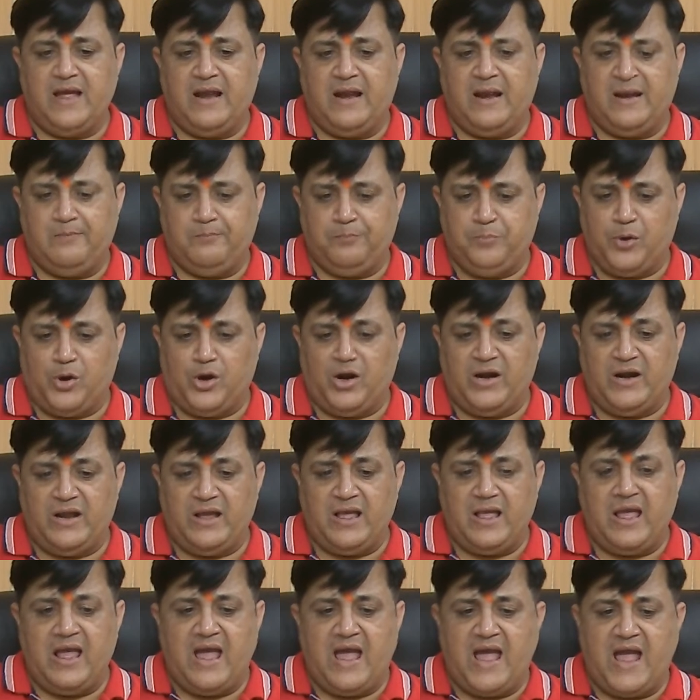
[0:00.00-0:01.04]
employed,
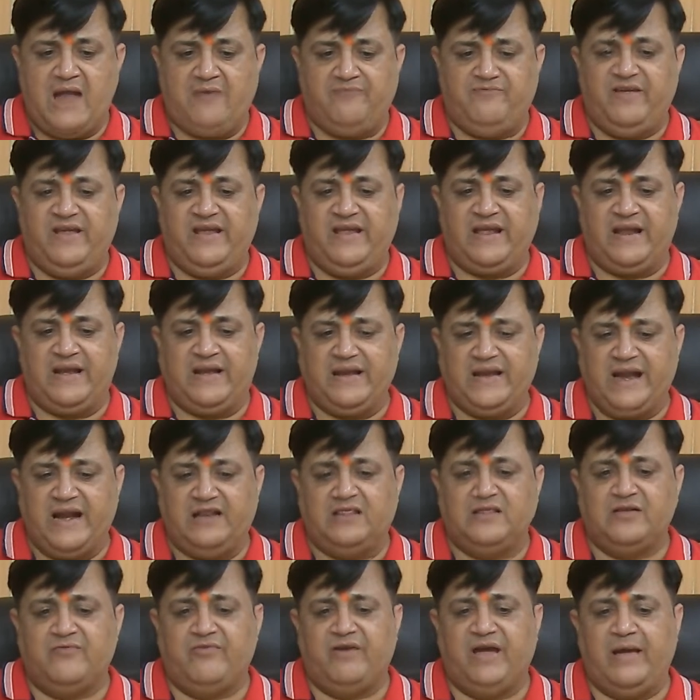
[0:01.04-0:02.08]
and we can
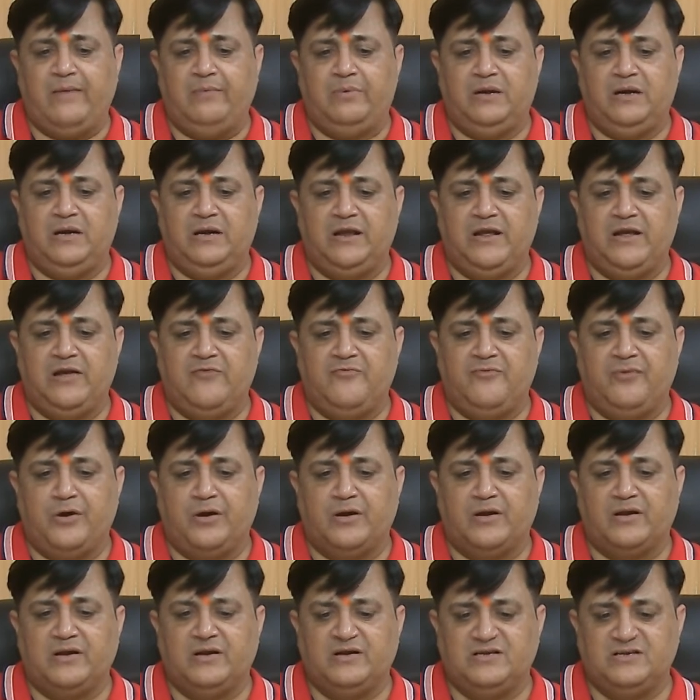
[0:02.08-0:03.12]
get the viability of
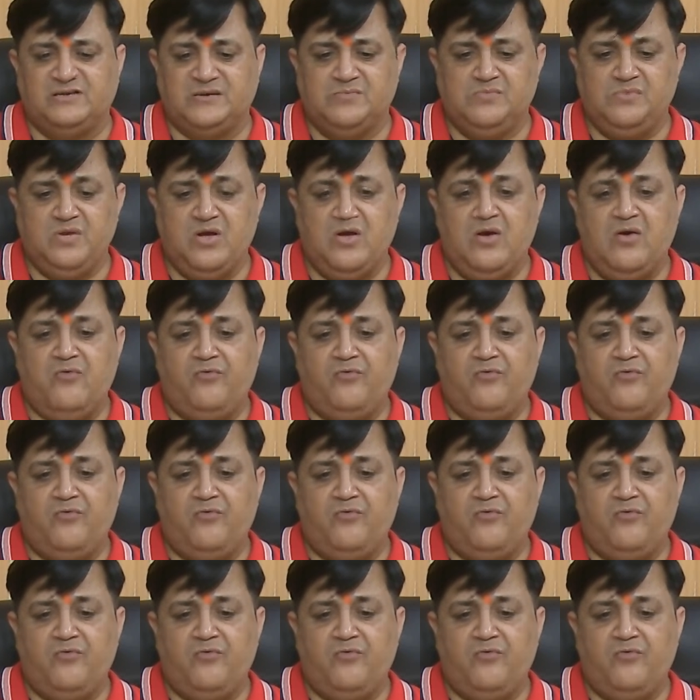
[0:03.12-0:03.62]
organism